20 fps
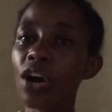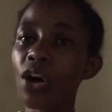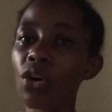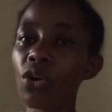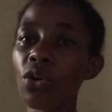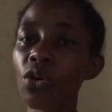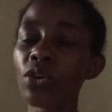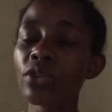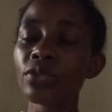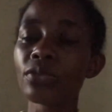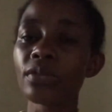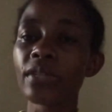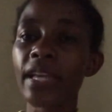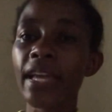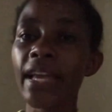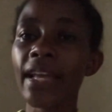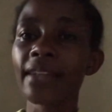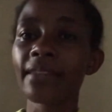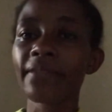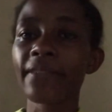Go to the
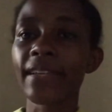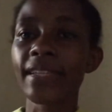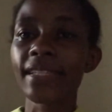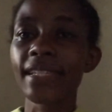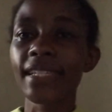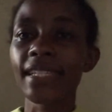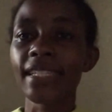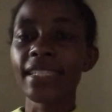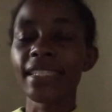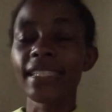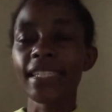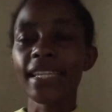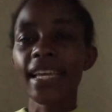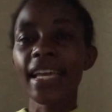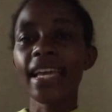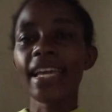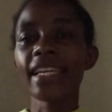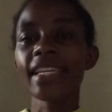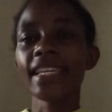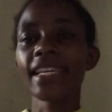health facility,
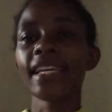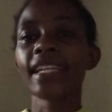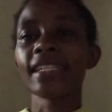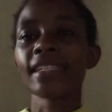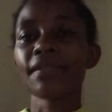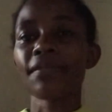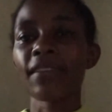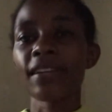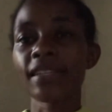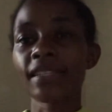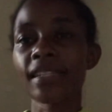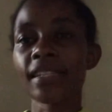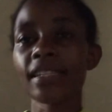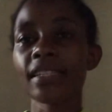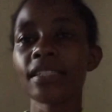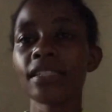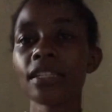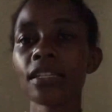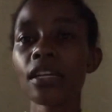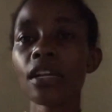any health
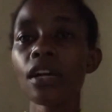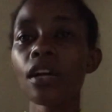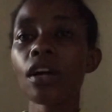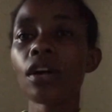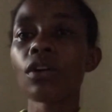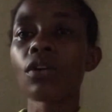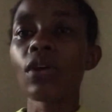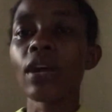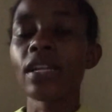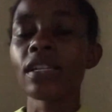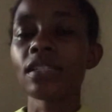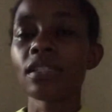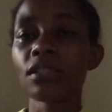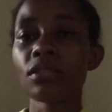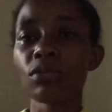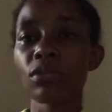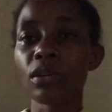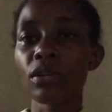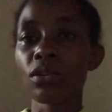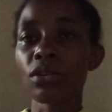facility, go and see
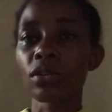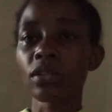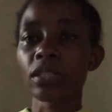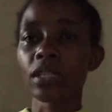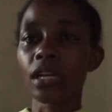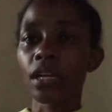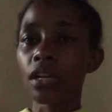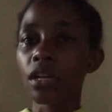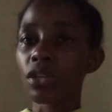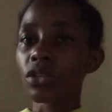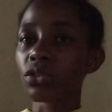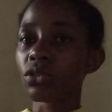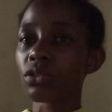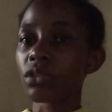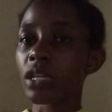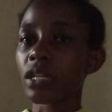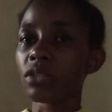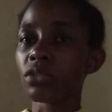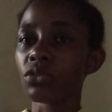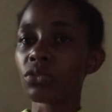your doctor, so
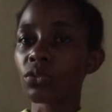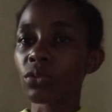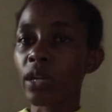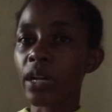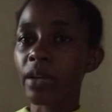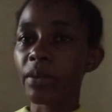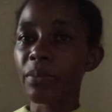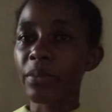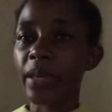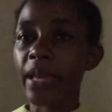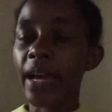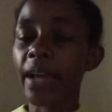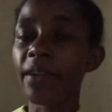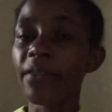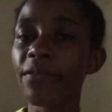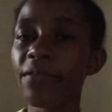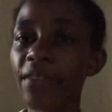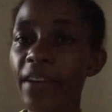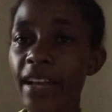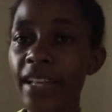that you can be
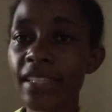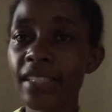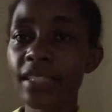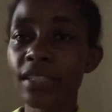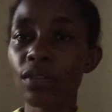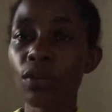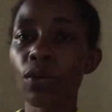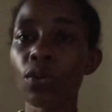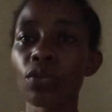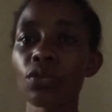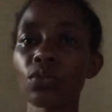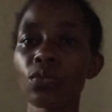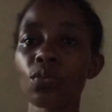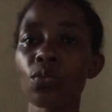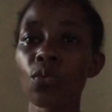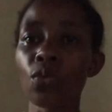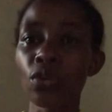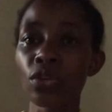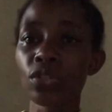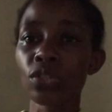advised on
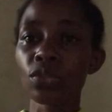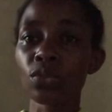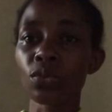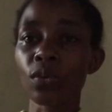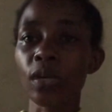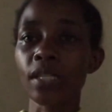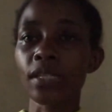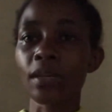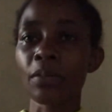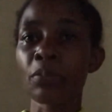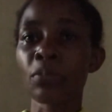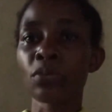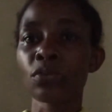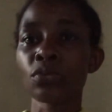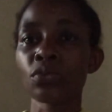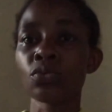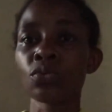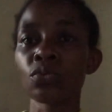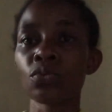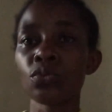what you are supposed
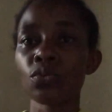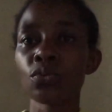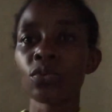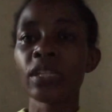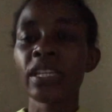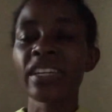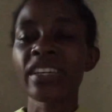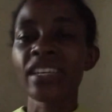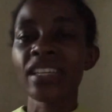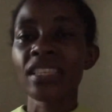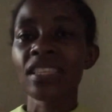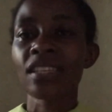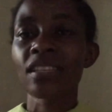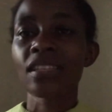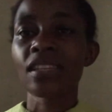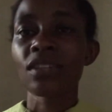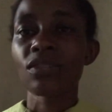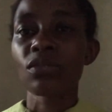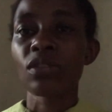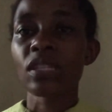to do, the right thing
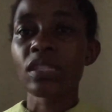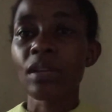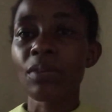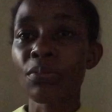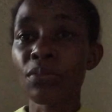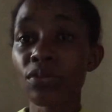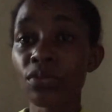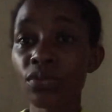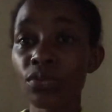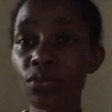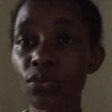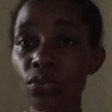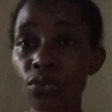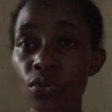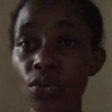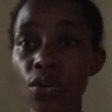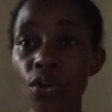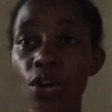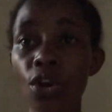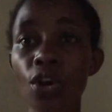that you are supposed to do,
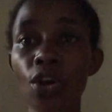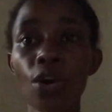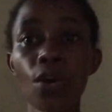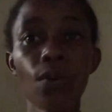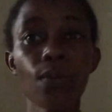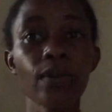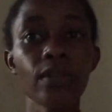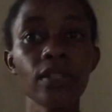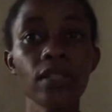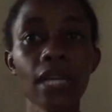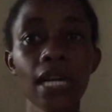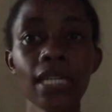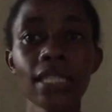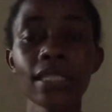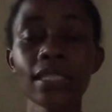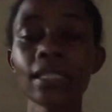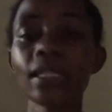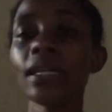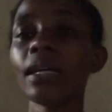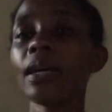
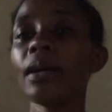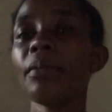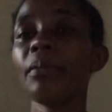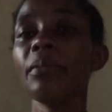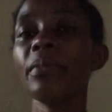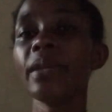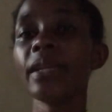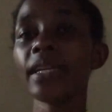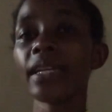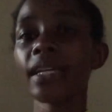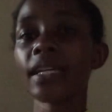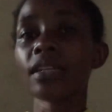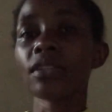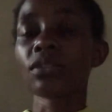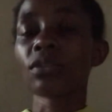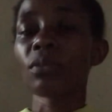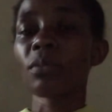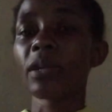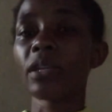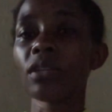without bringing so
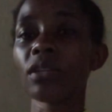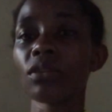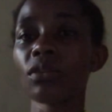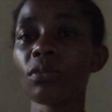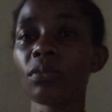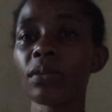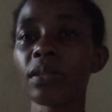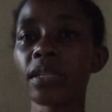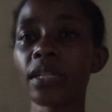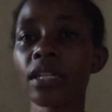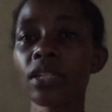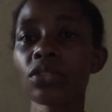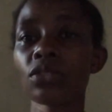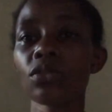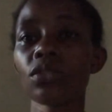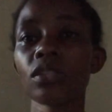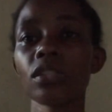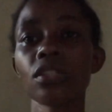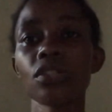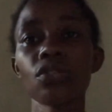many complications
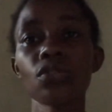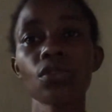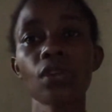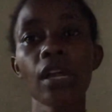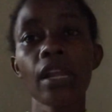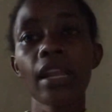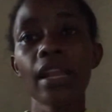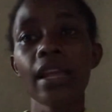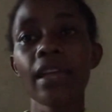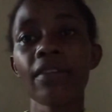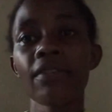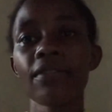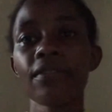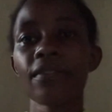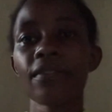into your life.